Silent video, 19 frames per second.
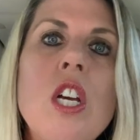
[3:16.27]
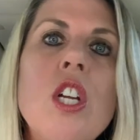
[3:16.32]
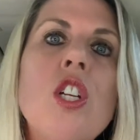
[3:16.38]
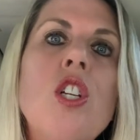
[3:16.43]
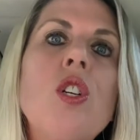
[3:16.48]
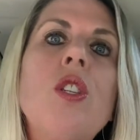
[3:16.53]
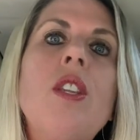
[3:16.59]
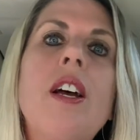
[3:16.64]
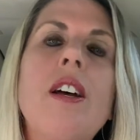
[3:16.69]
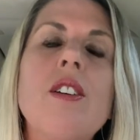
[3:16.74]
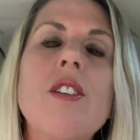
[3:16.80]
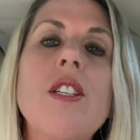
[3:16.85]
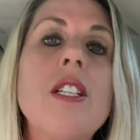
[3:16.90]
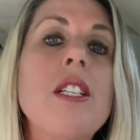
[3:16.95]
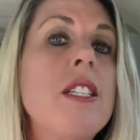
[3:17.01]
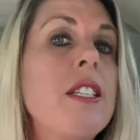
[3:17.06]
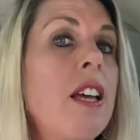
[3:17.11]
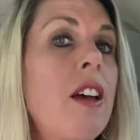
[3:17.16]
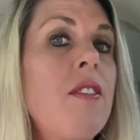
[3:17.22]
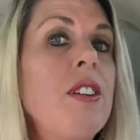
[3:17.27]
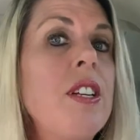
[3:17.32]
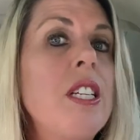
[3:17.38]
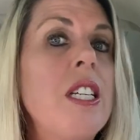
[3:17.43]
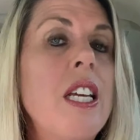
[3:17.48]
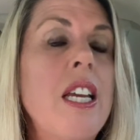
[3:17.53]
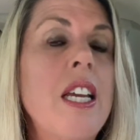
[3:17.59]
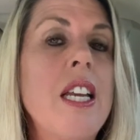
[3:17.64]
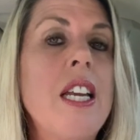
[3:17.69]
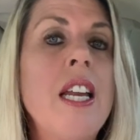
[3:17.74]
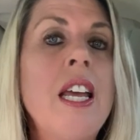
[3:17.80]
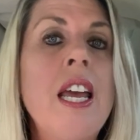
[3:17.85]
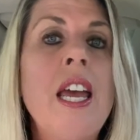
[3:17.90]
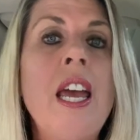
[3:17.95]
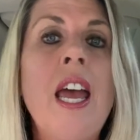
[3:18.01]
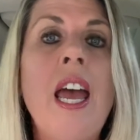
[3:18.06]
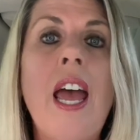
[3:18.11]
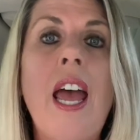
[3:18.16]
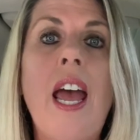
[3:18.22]
2017
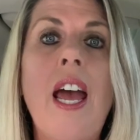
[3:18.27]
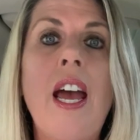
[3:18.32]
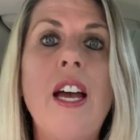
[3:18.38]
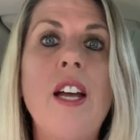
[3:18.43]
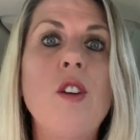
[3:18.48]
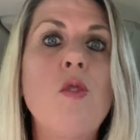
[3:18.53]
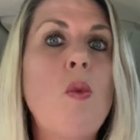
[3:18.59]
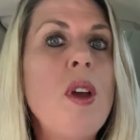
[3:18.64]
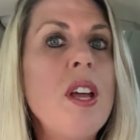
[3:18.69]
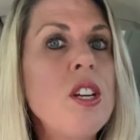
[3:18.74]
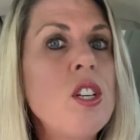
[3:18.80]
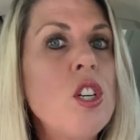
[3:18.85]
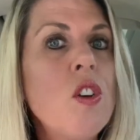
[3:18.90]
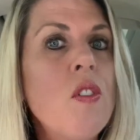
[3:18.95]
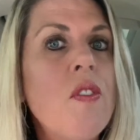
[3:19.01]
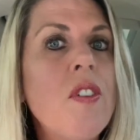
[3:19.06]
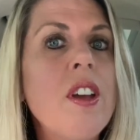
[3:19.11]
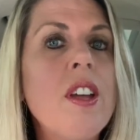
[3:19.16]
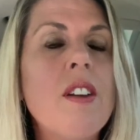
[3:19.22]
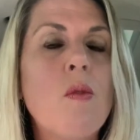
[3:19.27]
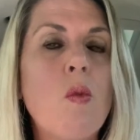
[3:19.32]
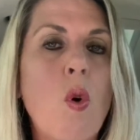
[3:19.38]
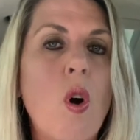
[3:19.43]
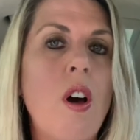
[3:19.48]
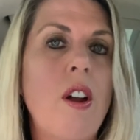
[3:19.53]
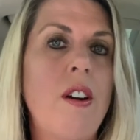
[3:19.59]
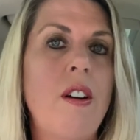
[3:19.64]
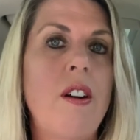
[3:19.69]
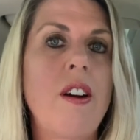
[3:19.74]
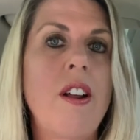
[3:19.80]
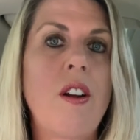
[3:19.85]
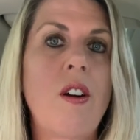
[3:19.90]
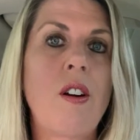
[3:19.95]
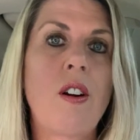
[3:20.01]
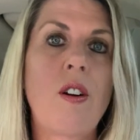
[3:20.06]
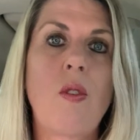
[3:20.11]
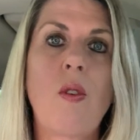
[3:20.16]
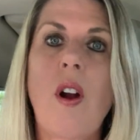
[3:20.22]
and we had two feet of water in
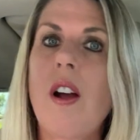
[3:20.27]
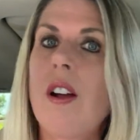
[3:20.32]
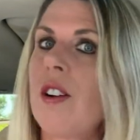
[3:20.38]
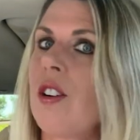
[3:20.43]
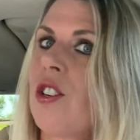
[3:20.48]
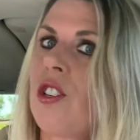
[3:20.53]
our garage.